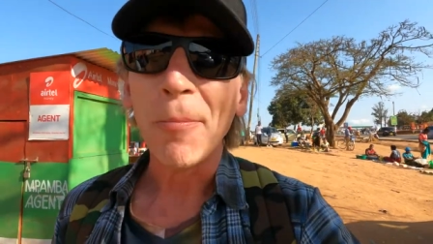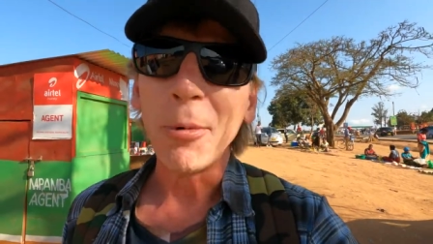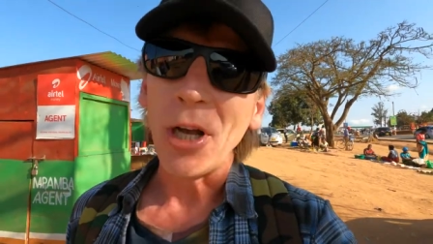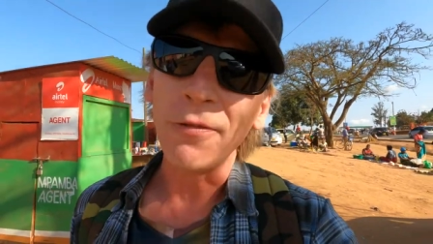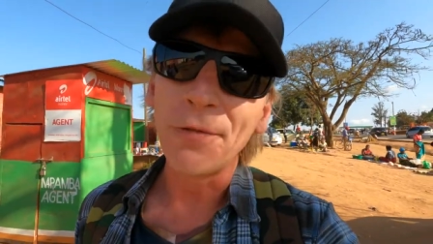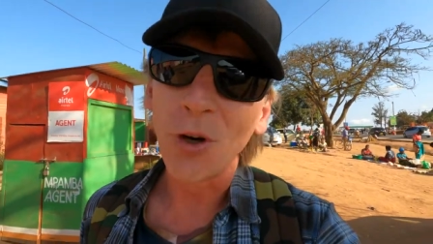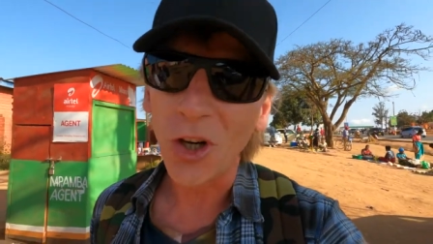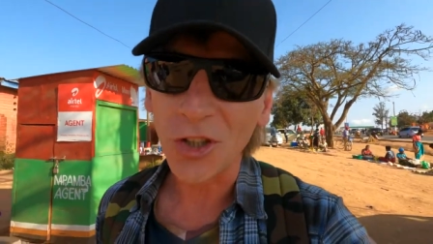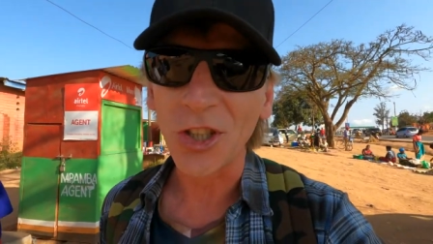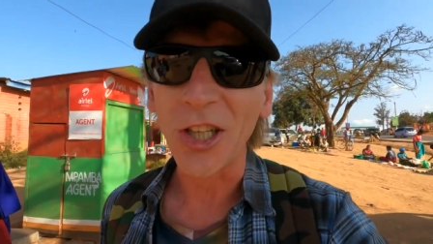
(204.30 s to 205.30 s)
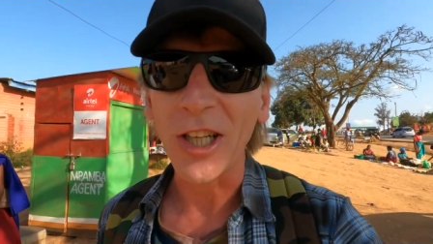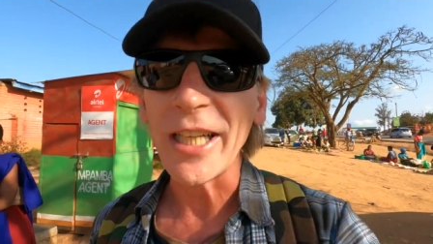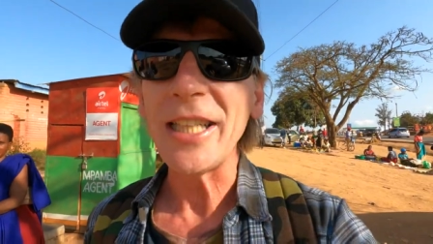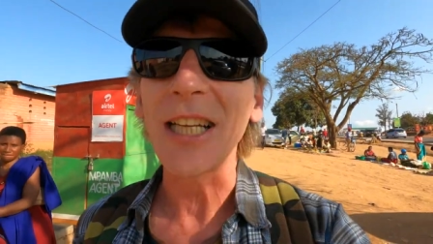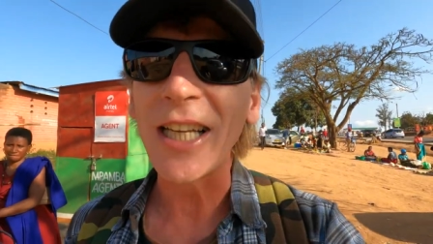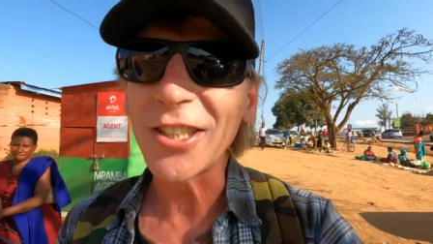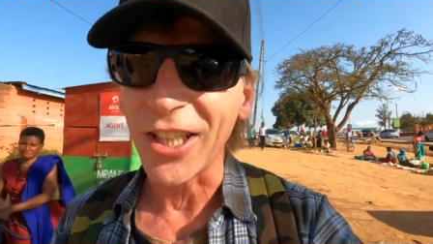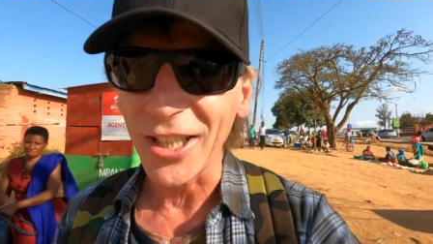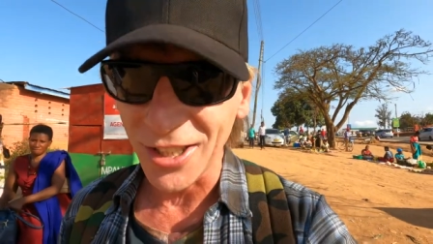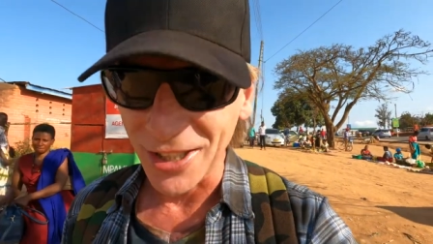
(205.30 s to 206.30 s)
But unfortunately the
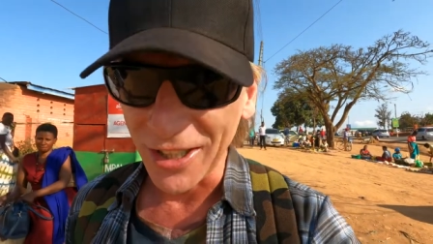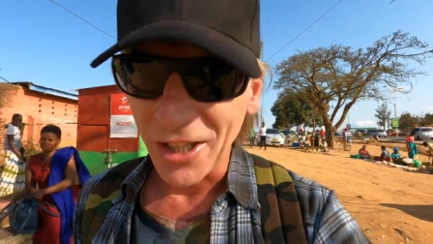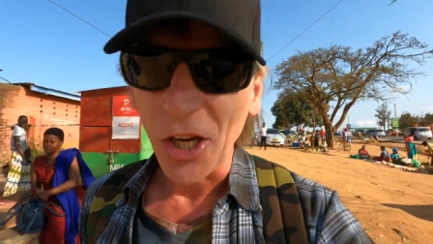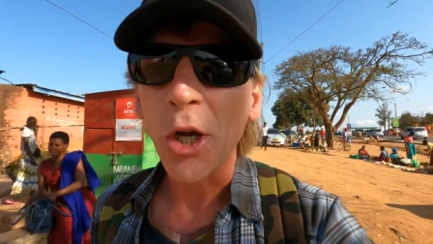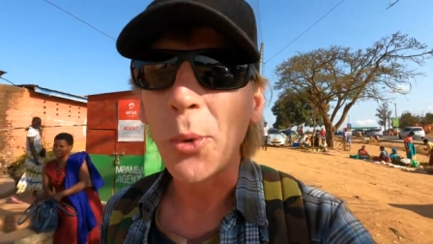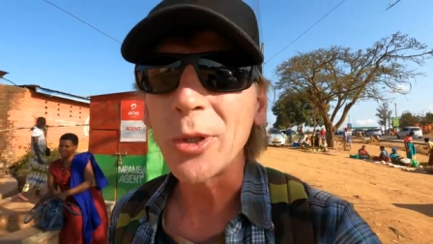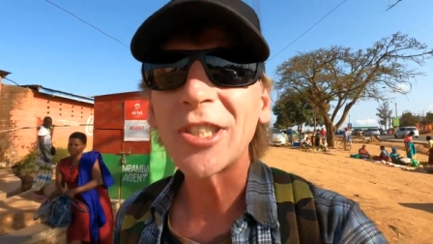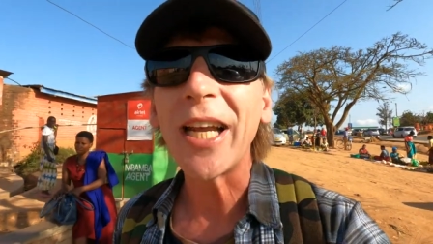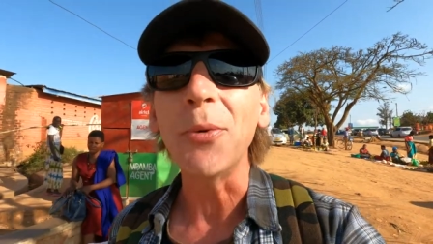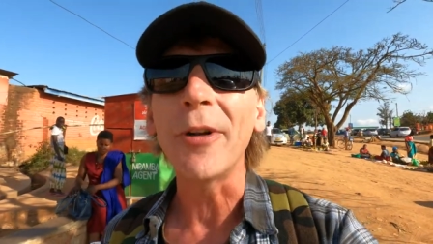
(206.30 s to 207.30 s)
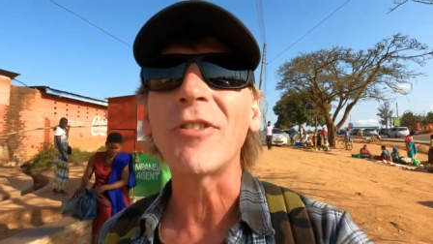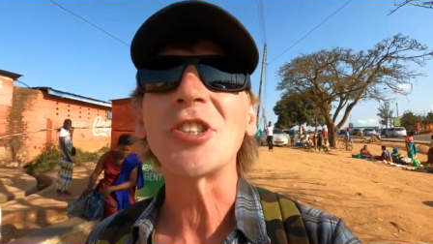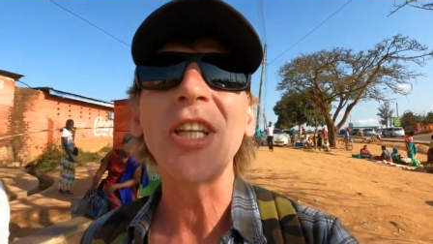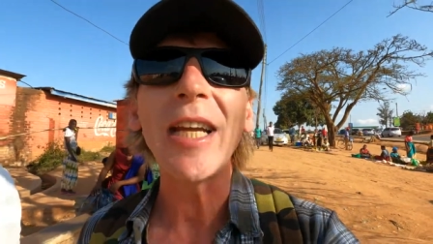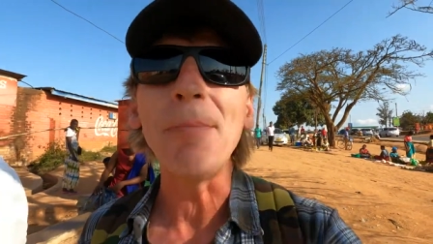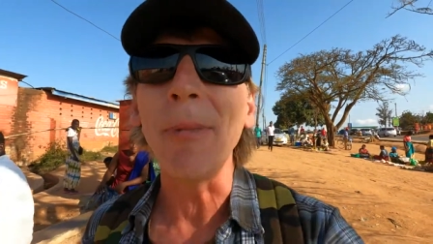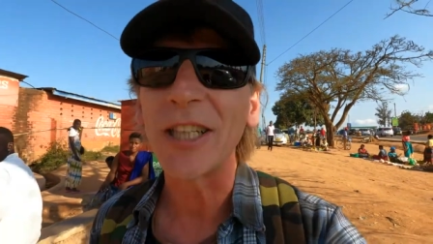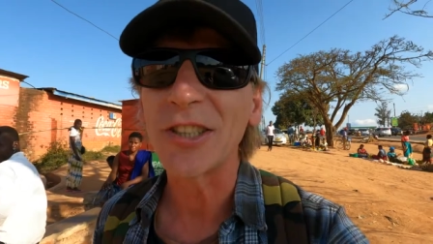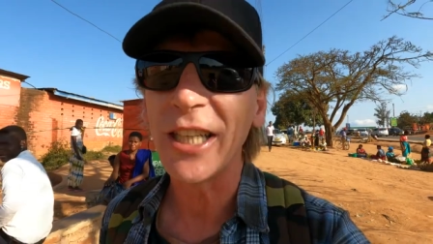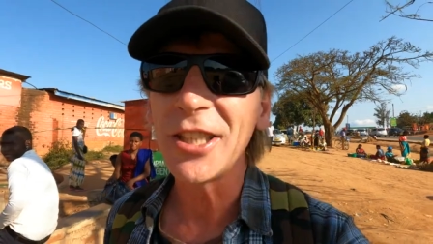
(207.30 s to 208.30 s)
lizard, who was sent with the same
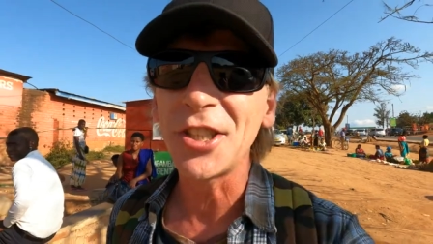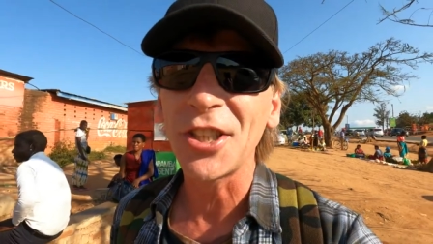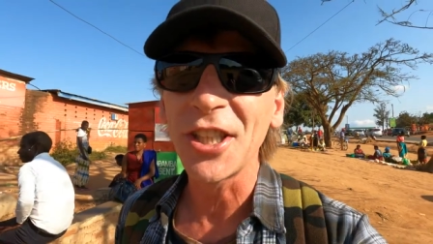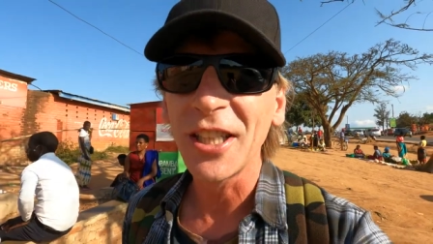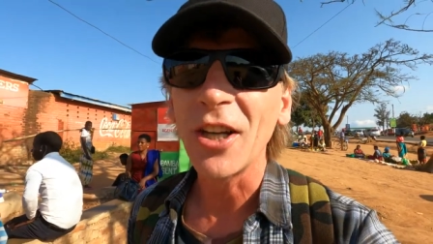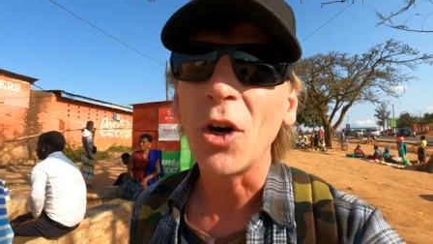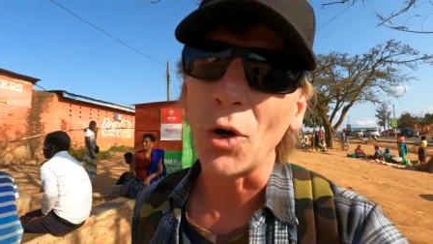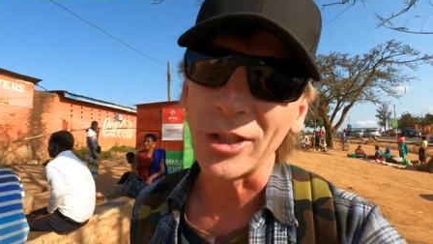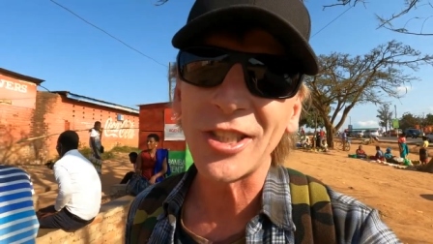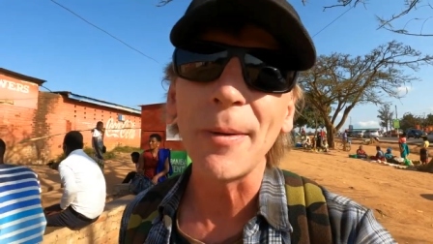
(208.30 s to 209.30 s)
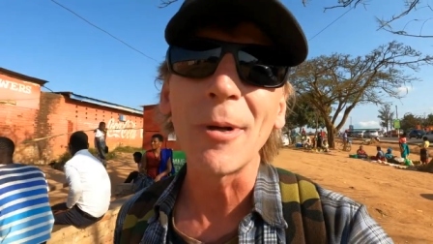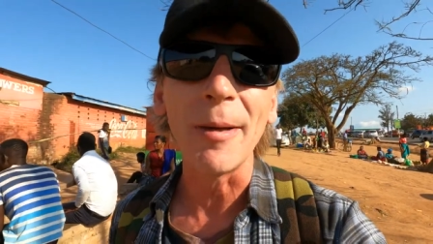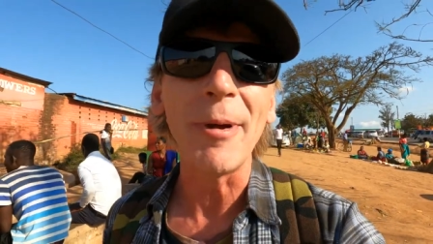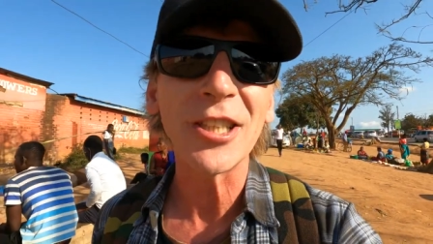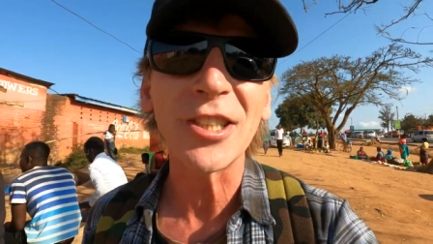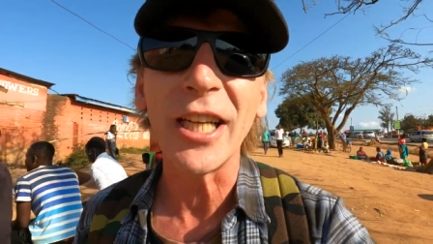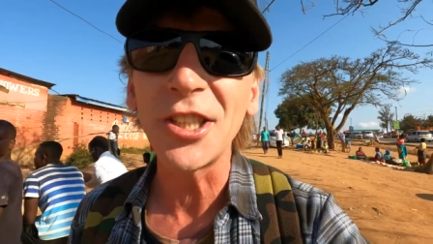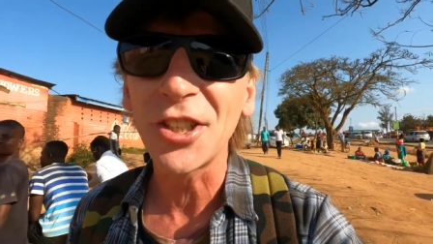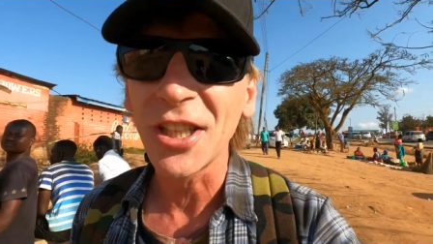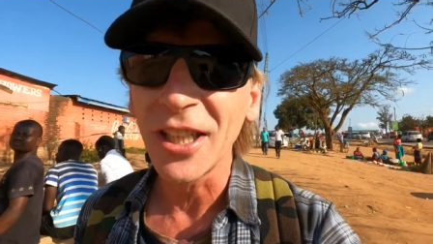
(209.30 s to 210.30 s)
message or a similar
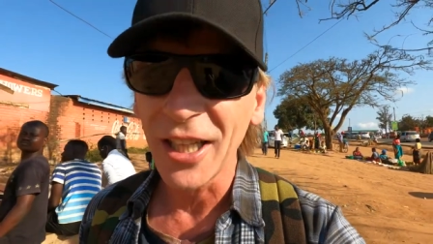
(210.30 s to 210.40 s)
message